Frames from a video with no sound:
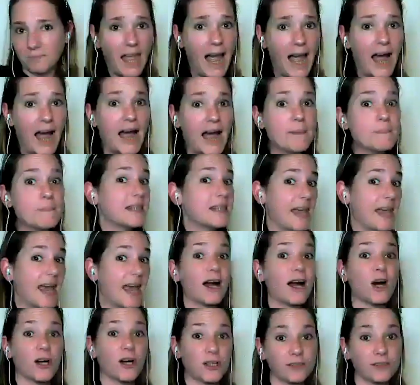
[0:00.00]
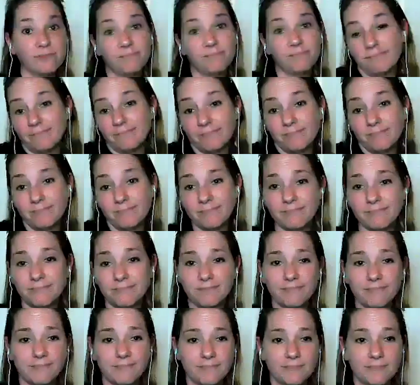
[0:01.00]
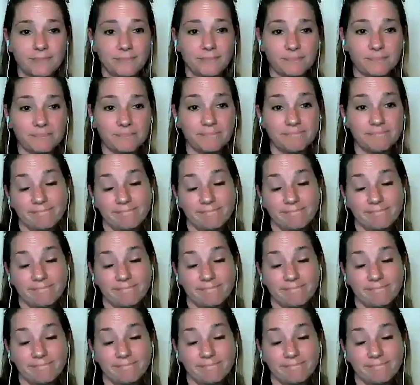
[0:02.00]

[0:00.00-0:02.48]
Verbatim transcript: I'm scared. Yeah.